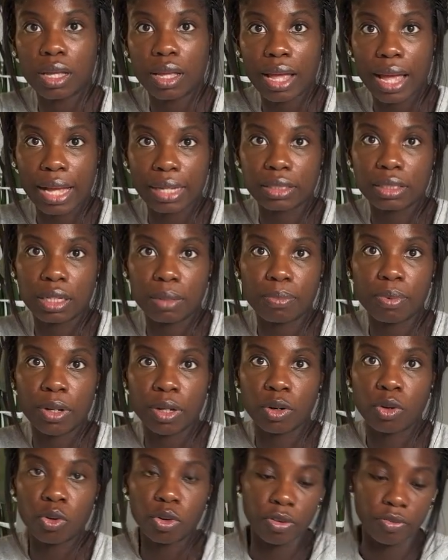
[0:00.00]
actually
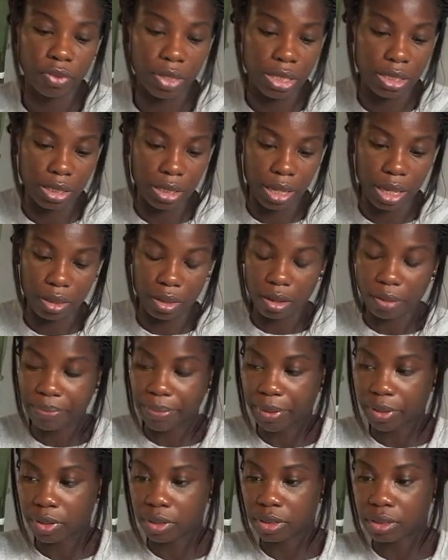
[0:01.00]
putting all of these together,
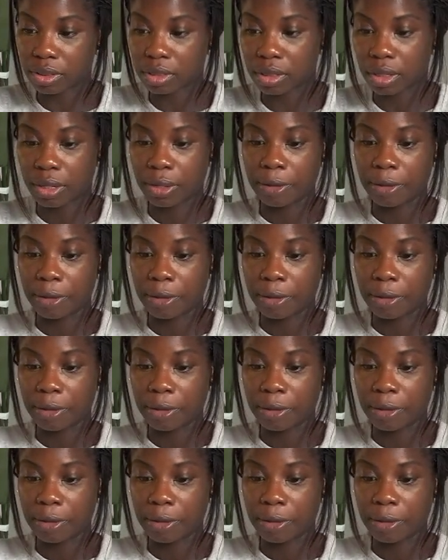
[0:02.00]
because